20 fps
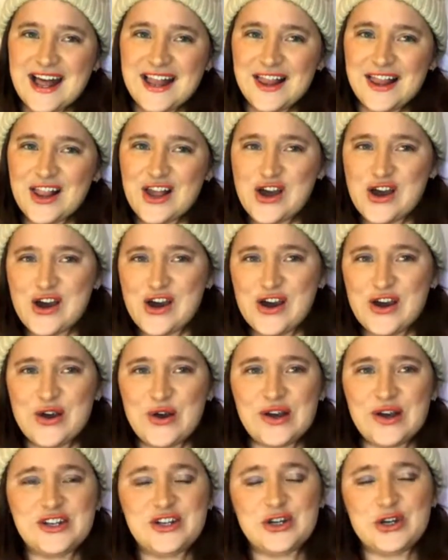hello
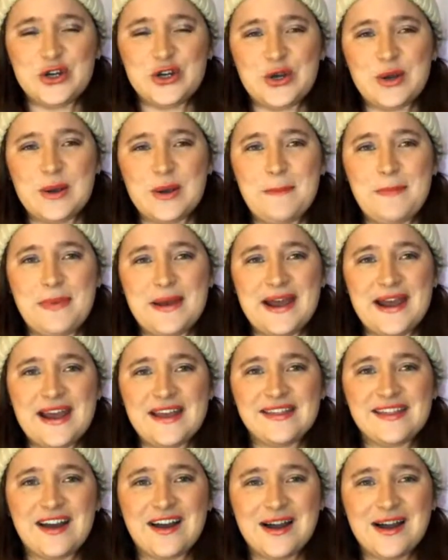to Beth.